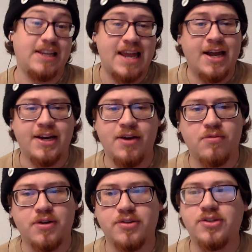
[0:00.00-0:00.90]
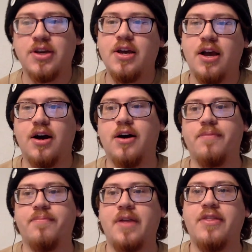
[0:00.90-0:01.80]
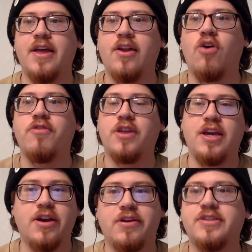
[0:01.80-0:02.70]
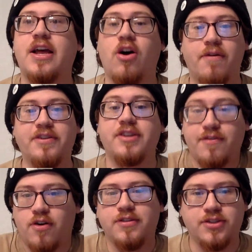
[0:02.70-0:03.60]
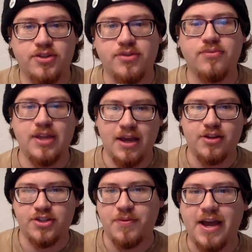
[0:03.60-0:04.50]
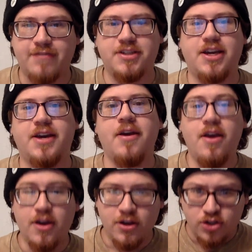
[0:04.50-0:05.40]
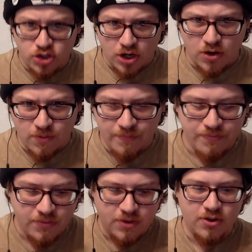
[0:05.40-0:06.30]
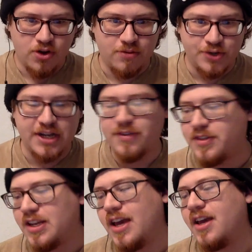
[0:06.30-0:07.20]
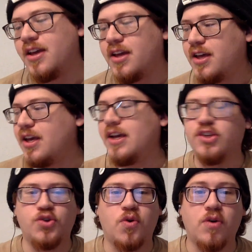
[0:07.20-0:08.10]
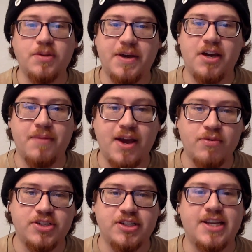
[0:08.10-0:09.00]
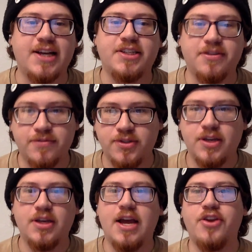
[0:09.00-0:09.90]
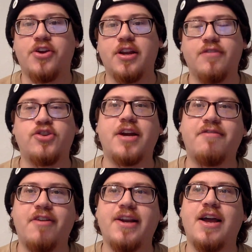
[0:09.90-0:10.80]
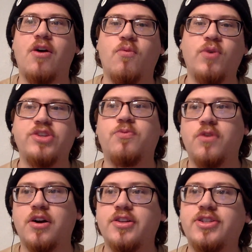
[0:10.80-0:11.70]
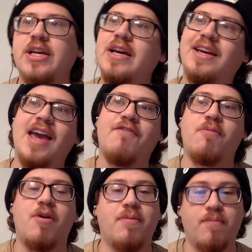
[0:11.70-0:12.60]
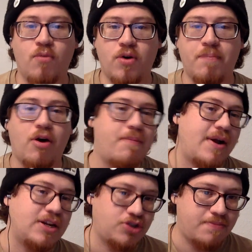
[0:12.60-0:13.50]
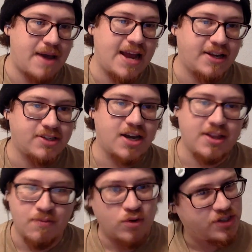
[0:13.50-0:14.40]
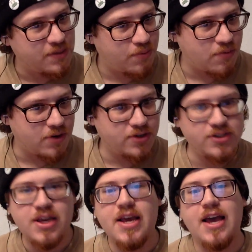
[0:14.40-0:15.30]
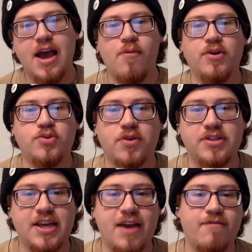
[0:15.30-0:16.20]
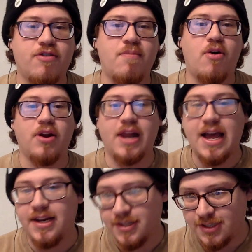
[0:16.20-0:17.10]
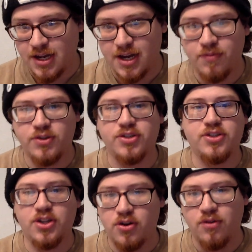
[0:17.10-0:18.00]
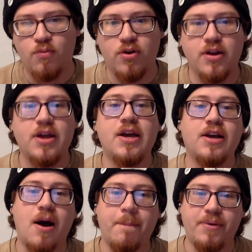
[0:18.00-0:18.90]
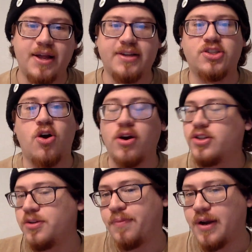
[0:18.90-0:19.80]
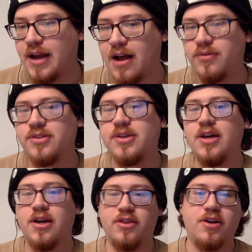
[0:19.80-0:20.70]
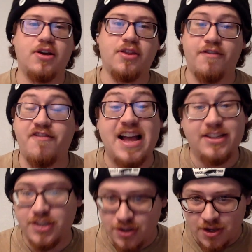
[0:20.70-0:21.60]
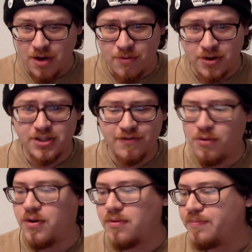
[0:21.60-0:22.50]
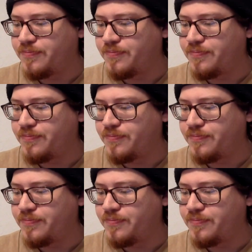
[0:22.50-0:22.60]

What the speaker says: Latinate words. And then over the years, that obviously evolved into the English that we have today. So, your objective today is you're going to become language detectives, and you're going to try to find out which words came from our more barbaric Germanic side, the more simple words, and which words came from our Latinate side, which is the more complex, the harder to pronounce, the fancy looking words, if you will.